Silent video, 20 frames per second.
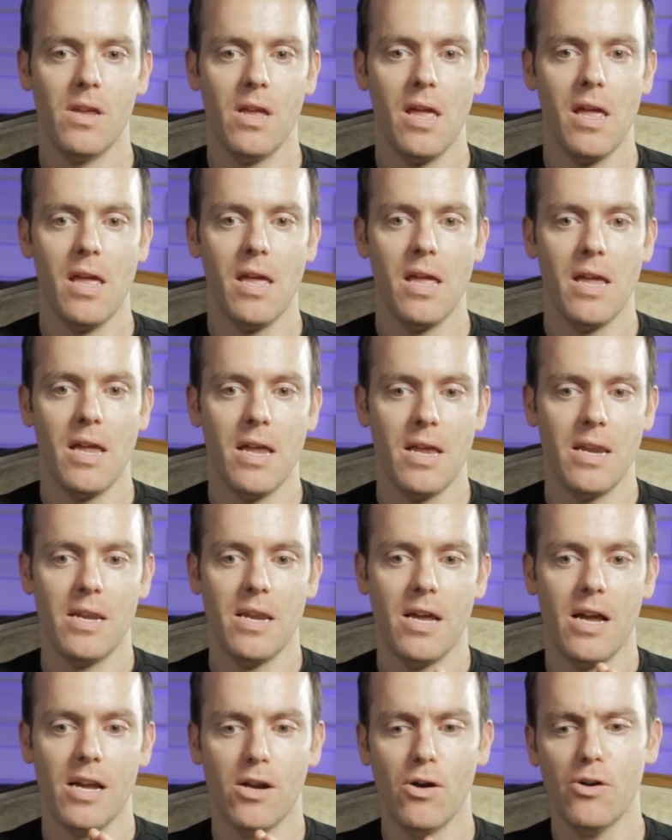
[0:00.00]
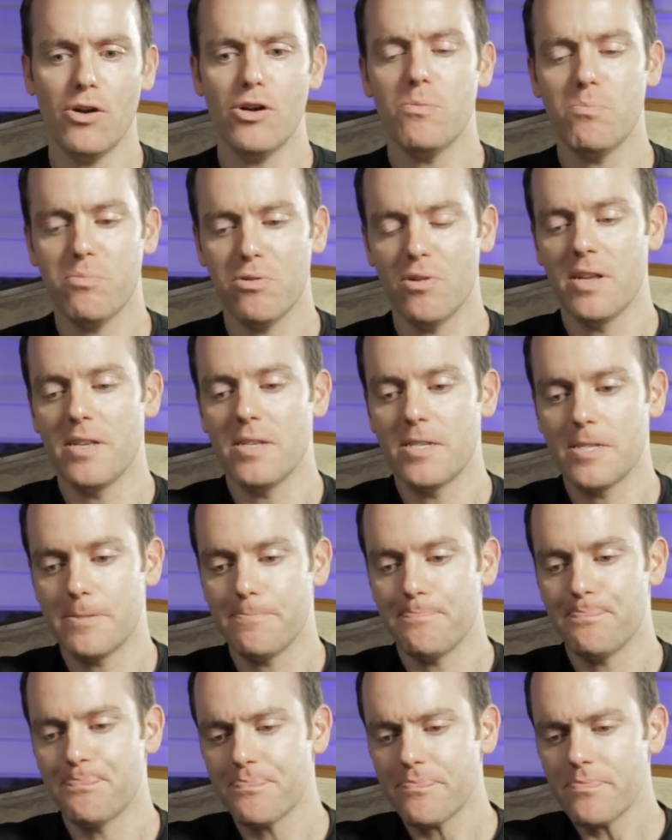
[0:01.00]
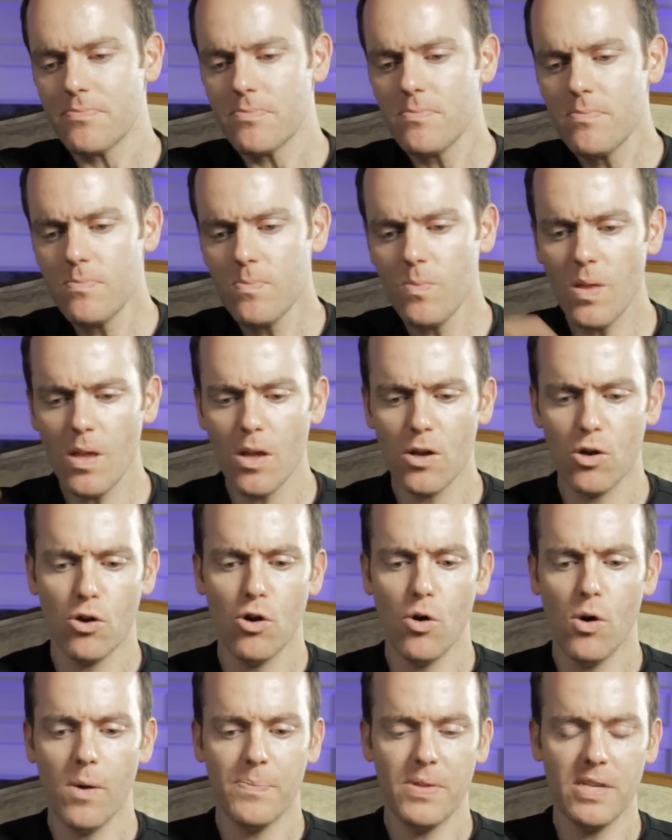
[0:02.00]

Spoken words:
and I go to her place, I go up